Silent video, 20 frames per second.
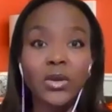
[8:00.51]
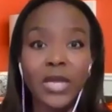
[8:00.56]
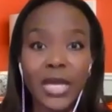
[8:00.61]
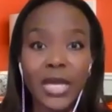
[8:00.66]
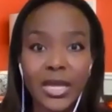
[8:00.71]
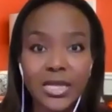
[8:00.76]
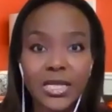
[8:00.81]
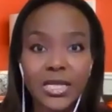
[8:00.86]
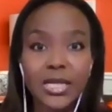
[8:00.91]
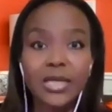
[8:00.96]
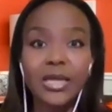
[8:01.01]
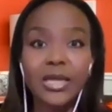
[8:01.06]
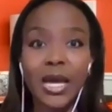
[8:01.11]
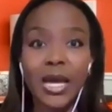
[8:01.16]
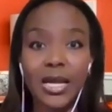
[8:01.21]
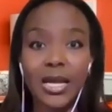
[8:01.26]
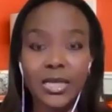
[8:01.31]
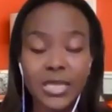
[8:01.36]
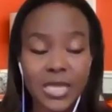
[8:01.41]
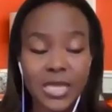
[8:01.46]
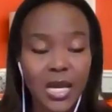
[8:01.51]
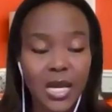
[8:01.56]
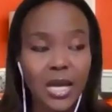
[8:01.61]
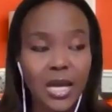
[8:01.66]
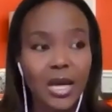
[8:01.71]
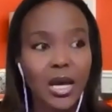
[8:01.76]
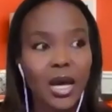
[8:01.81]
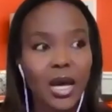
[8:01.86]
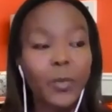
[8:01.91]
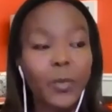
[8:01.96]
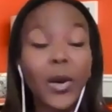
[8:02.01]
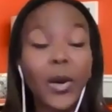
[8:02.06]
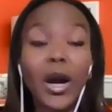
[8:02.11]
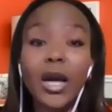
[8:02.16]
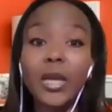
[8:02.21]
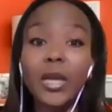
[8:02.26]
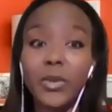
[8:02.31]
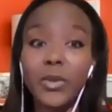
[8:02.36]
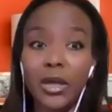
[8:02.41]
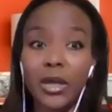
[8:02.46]
you're getting that uh,
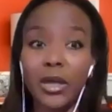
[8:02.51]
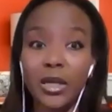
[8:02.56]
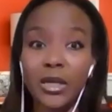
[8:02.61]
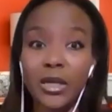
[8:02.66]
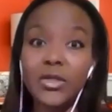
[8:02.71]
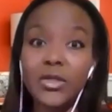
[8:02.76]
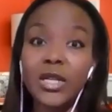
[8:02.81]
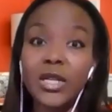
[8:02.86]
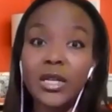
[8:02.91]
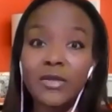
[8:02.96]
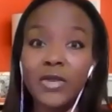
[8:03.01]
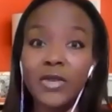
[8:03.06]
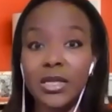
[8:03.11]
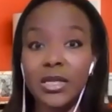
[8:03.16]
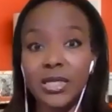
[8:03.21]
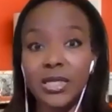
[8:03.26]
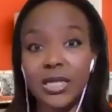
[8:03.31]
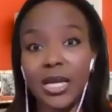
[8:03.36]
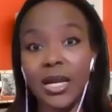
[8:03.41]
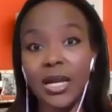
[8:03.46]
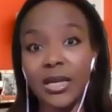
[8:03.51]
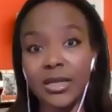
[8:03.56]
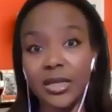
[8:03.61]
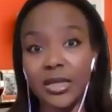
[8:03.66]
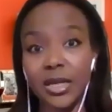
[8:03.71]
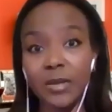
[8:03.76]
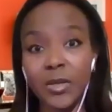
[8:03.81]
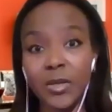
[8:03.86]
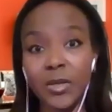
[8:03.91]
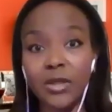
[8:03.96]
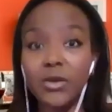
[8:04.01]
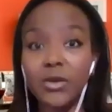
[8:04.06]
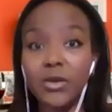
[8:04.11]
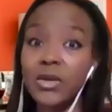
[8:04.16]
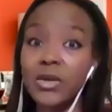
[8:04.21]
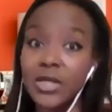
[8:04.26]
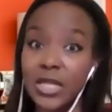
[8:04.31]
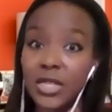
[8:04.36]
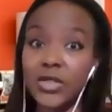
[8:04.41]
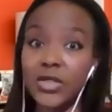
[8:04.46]
pipeline of diverse talent coming
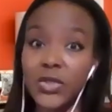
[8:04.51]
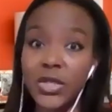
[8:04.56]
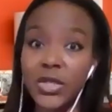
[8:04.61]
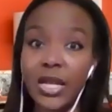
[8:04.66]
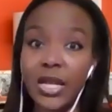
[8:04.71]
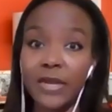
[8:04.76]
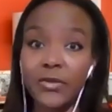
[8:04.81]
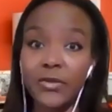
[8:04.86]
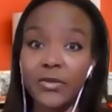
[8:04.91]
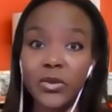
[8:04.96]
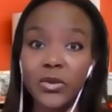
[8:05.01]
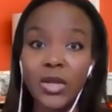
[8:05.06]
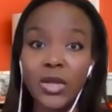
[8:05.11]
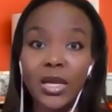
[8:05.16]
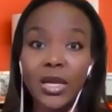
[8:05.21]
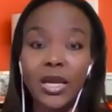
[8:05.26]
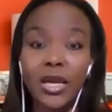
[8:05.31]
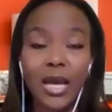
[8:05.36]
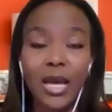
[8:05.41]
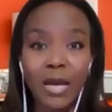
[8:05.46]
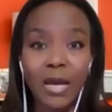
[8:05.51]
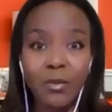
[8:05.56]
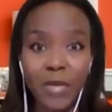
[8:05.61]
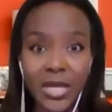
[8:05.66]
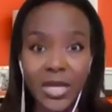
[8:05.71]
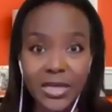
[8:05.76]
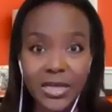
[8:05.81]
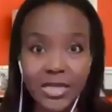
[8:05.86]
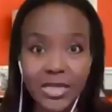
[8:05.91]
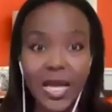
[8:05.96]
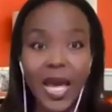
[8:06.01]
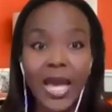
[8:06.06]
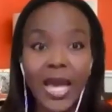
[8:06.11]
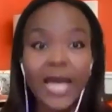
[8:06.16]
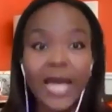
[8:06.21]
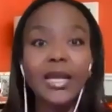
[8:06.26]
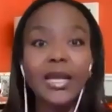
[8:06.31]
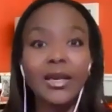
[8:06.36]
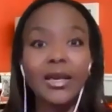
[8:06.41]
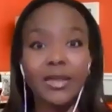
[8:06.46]
through at entry level and
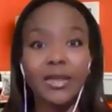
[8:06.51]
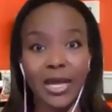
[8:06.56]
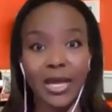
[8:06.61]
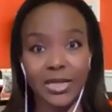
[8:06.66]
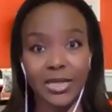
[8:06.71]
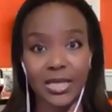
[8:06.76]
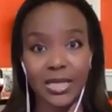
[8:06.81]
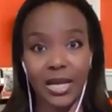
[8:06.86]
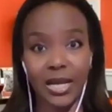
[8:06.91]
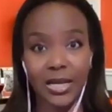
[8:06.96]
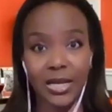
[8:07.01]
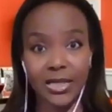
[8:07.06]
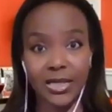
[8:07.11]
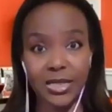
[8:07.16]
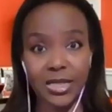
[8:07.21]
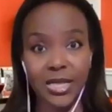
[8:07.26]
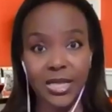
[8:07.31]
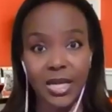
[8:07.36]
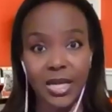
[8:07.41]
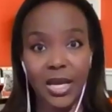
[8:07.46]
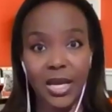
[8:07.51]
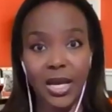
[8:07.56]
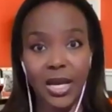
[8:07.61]
maintaining that talent